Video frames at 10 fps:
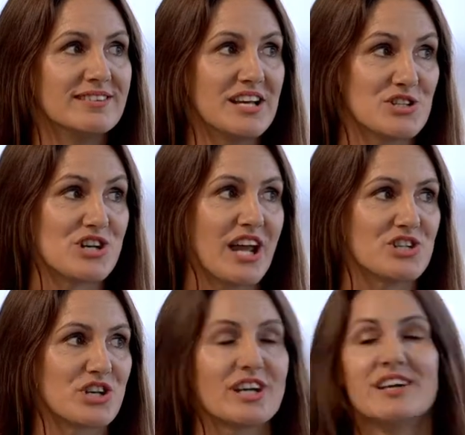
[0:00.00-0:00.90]
is
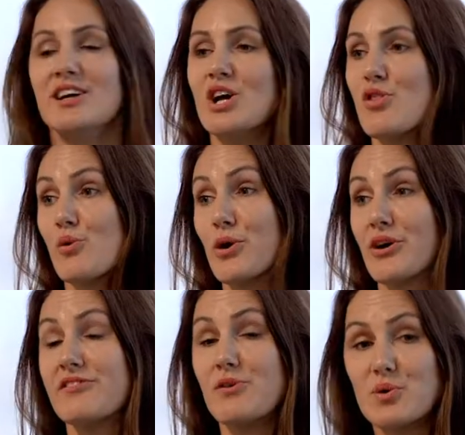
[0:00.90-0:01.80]
changing, the
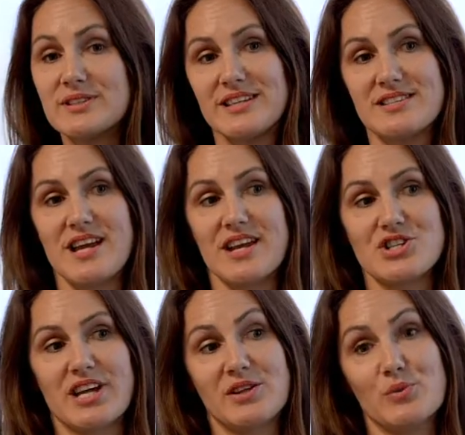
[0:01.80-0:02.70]
workforce is
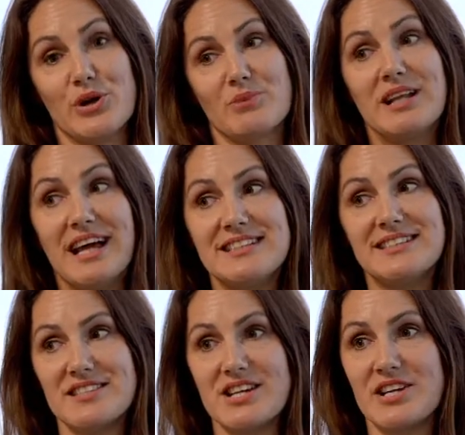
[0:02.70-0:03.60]
changing, and the workplace
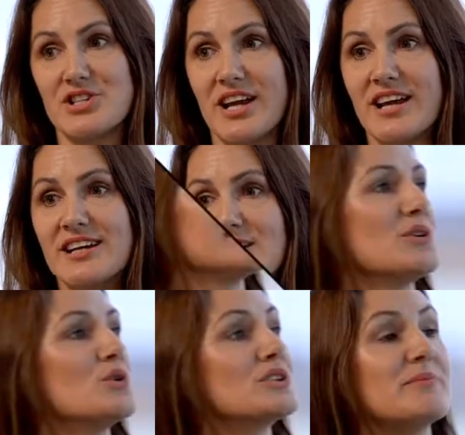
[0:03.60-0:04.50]
is changing.
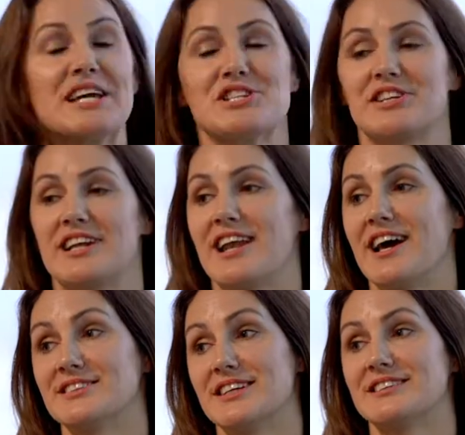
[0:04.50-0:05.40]
Automation
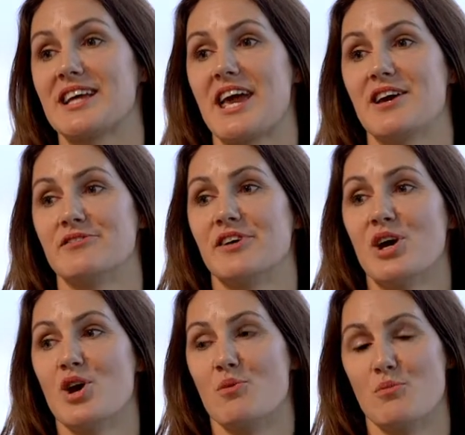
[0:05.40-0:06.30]
allows us to have
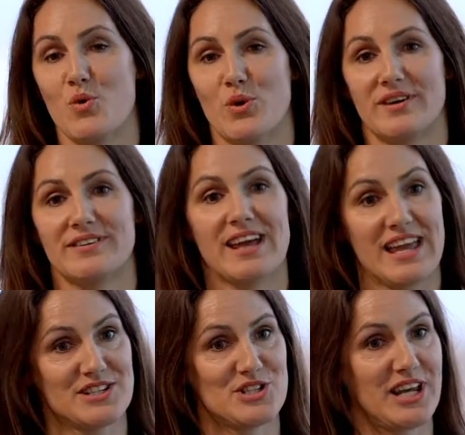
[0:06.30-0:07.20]
more
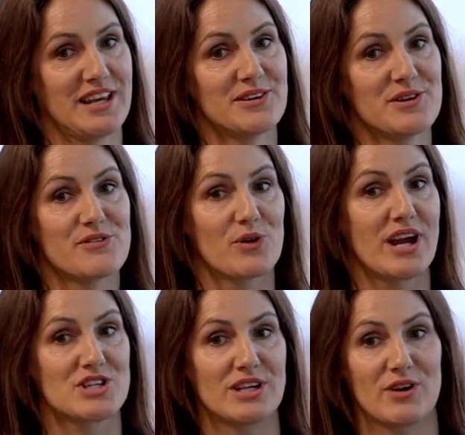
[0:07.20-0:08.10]
energy for
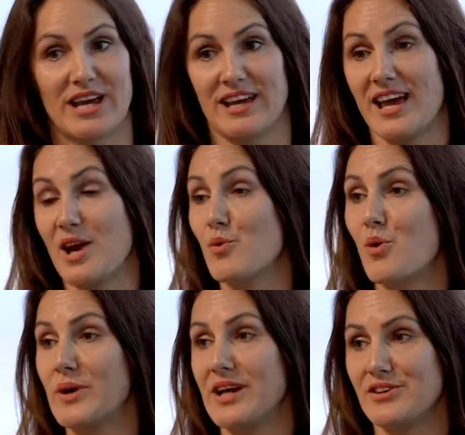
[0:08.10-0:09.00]
actually looking at
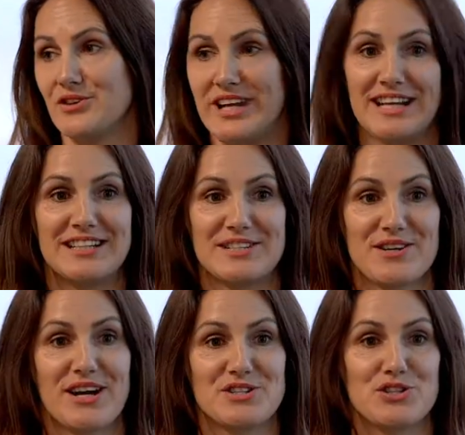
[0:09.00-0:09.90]
what we are uniquely
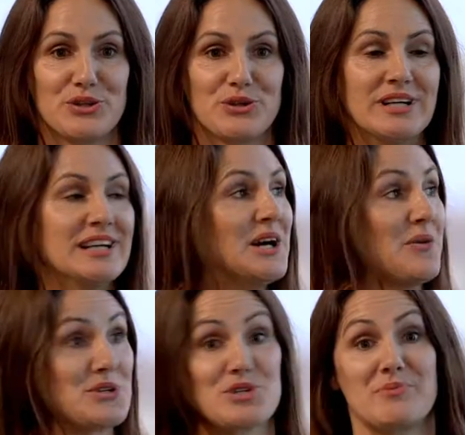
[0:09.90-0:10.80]
designed to do,
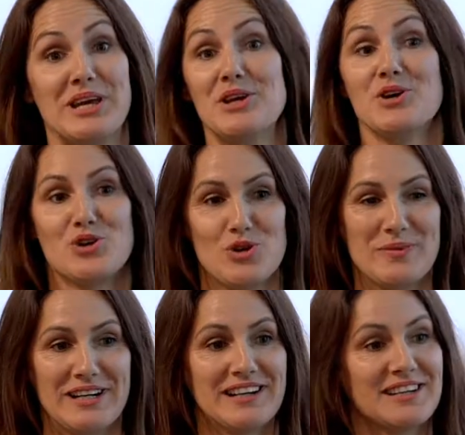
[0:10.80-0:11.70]
which is be
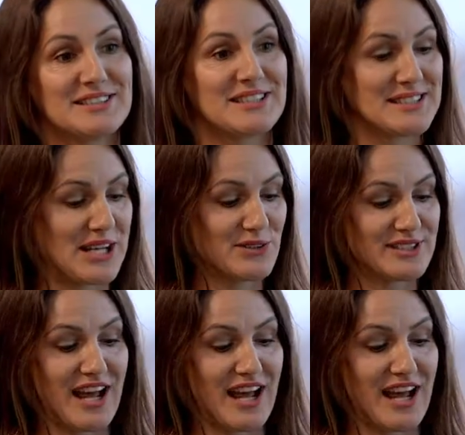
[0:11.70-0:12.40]
human. This is skills